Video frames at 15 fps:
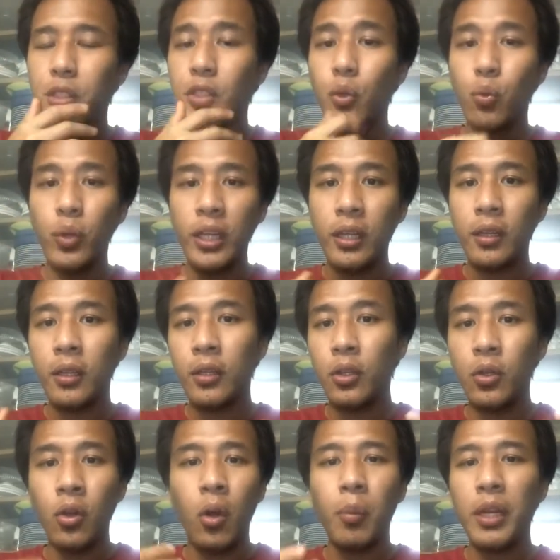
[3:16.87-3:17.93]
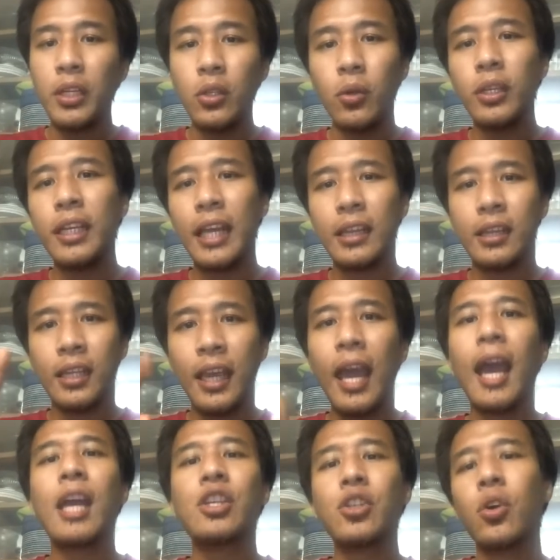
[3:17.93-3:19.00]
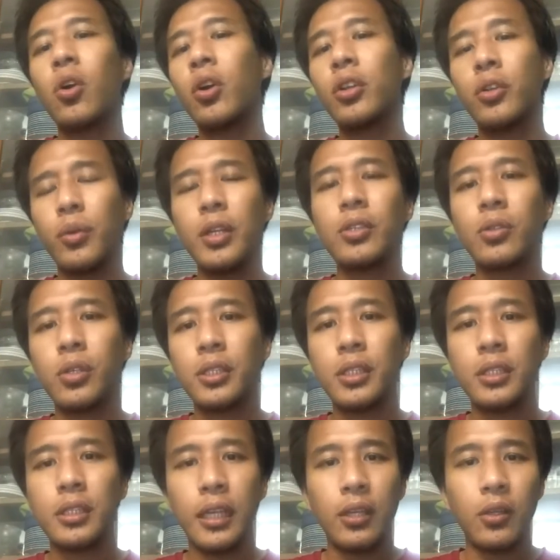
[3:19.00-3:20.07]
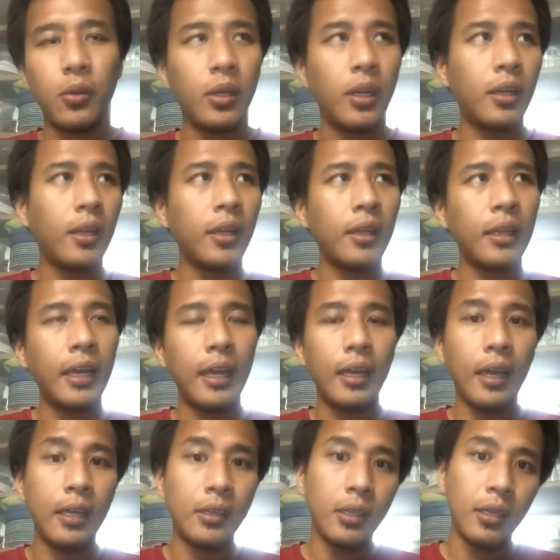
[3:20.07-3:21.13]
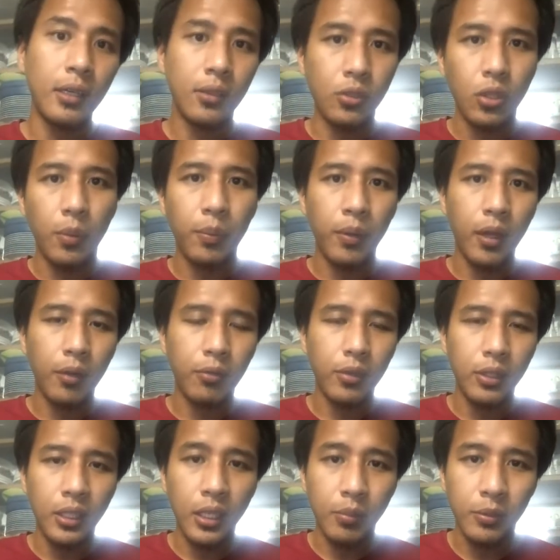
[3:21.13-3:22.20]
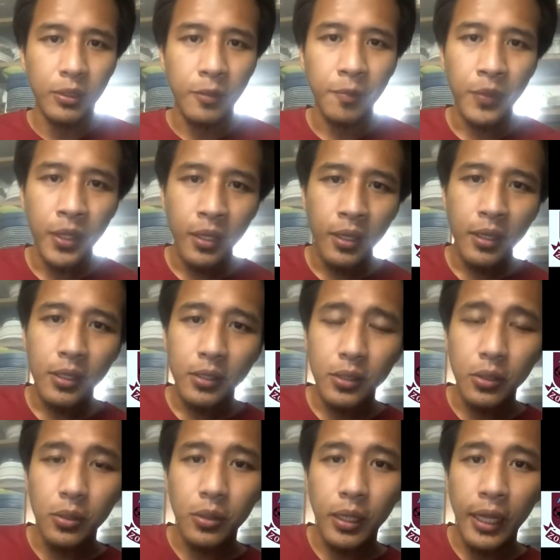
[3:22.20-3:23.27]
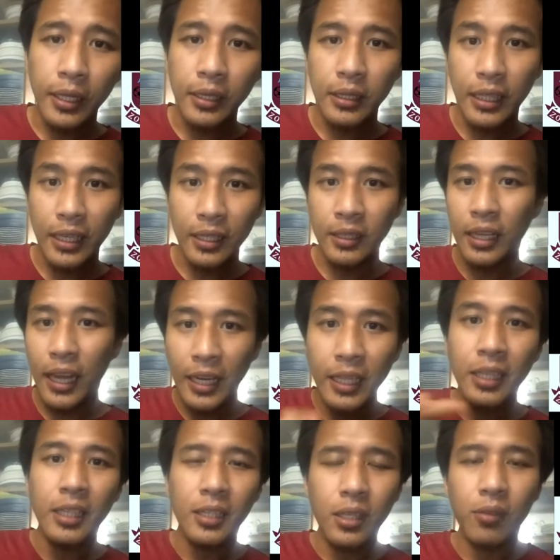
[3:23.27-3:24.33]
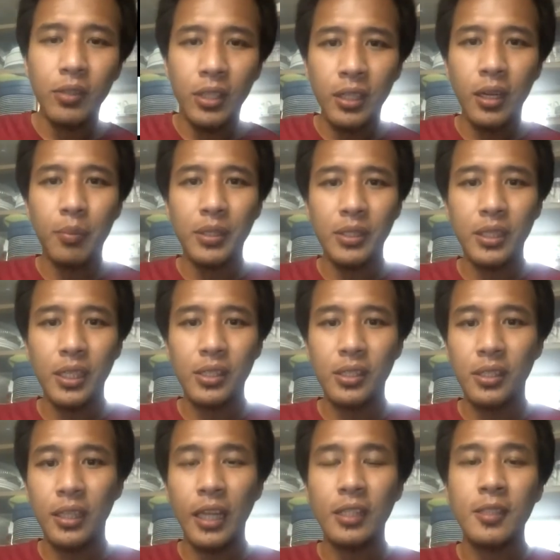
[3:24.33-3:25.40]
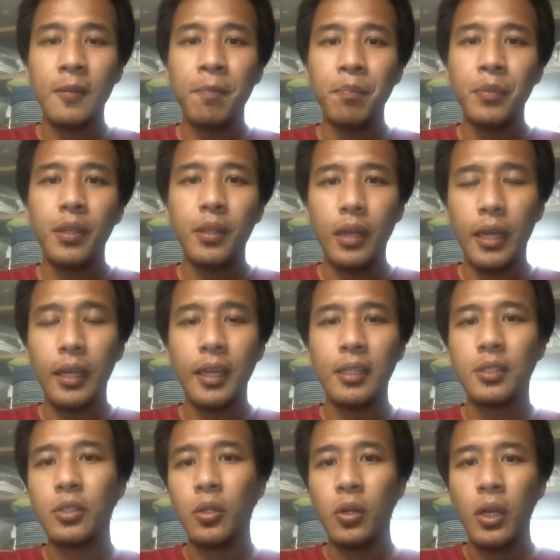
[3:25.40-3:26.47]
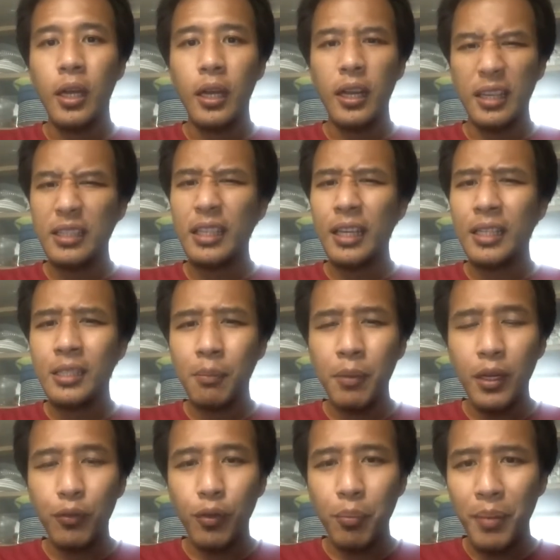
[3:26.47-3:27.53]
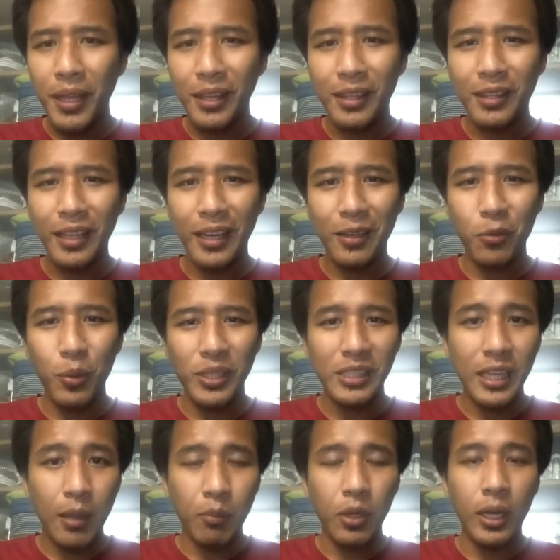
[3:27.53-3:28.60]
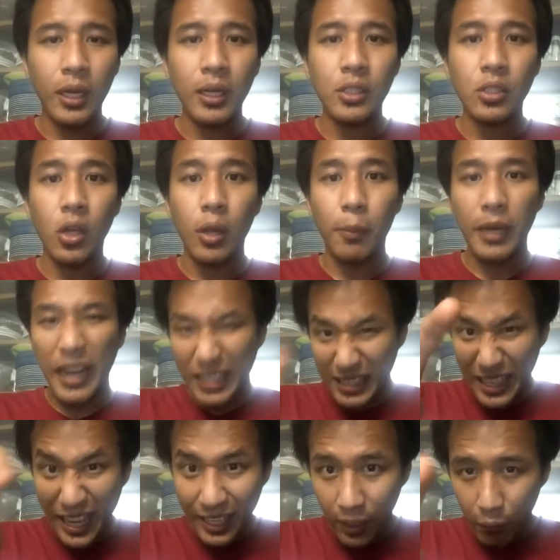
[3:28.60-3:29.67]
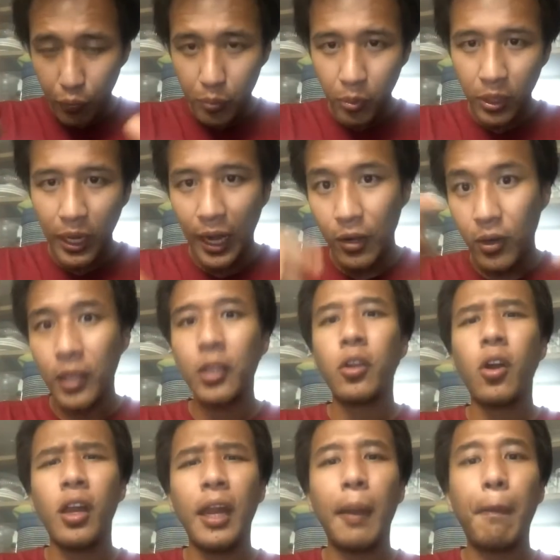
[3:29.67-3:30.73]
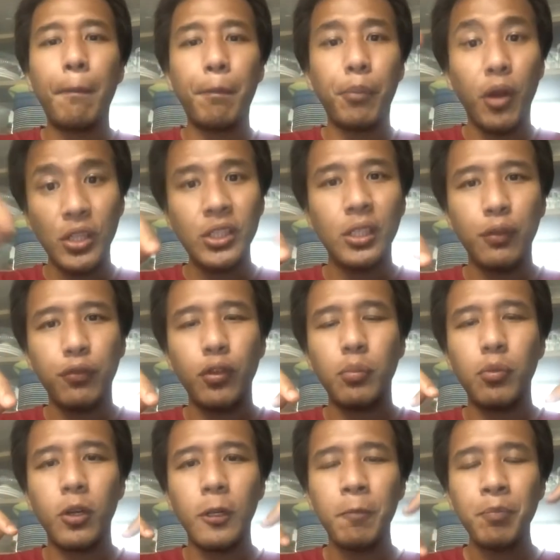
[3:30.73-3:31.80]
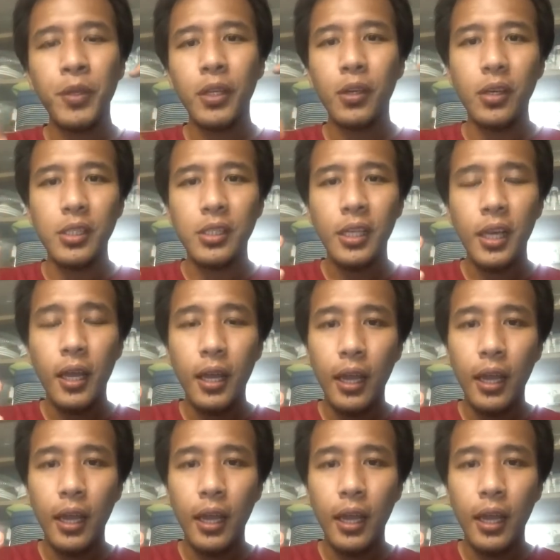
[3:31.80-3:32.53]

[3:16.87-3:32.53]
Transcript: So you normally don't get the cash or the resources that you get at the top half of the table. So, and the identity of the club as such, that's, I guess. So it is a bit of a myth that West Ham United is all about attacking football. I'd rather call it positive football, because